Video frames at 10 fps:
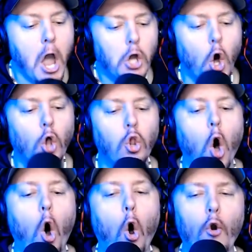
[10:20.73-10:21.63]

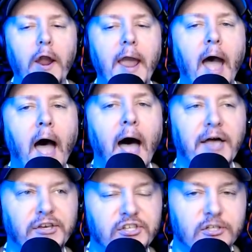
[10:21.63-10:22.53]

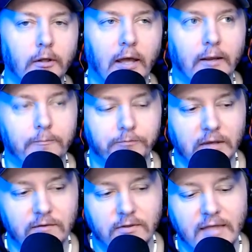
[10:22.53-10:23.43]
glorious! Like,
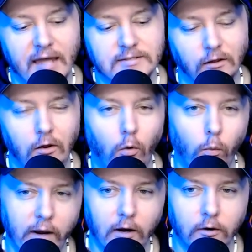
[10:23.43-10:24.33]
even that's a little
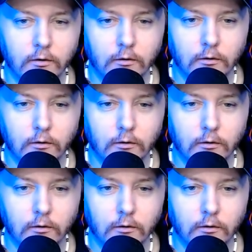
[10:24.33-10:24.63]
weird.